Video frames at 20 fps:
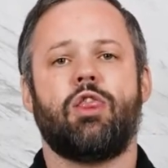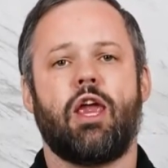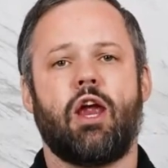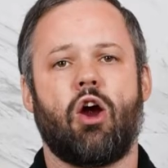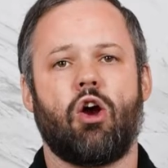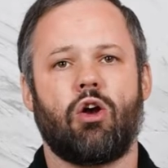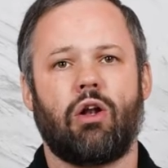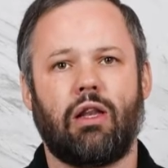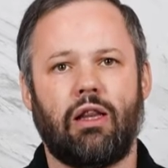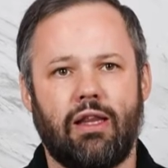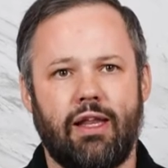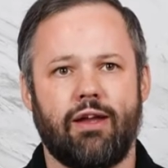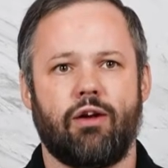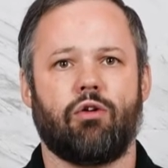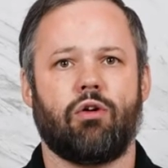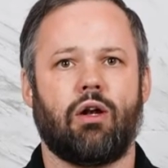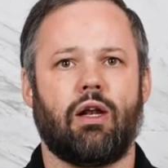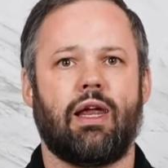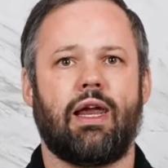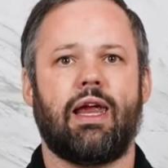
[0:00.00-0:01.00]
they are
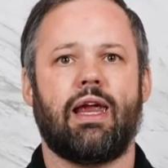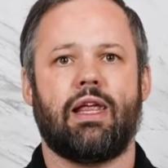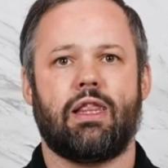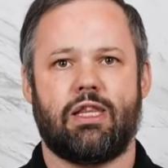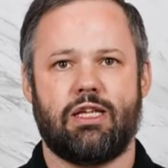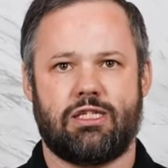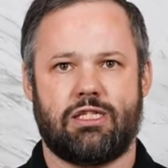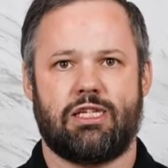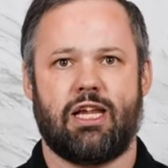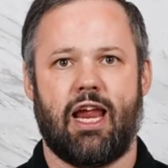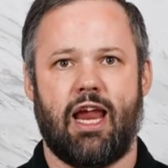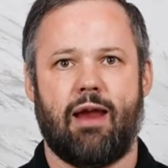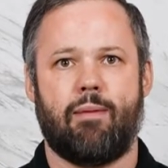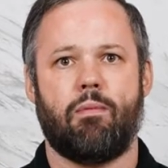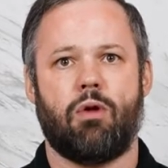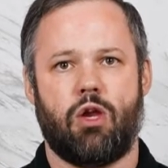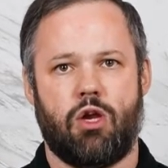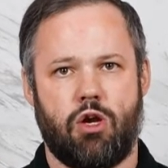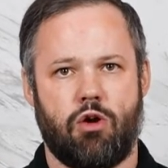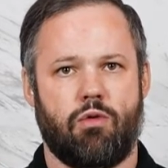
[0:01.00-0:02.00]
literally the
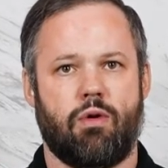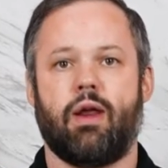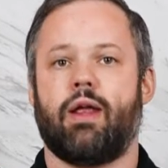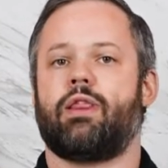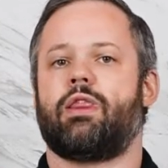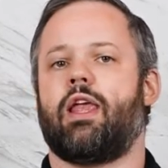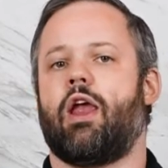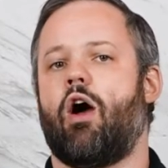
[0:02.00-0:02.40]
same unit.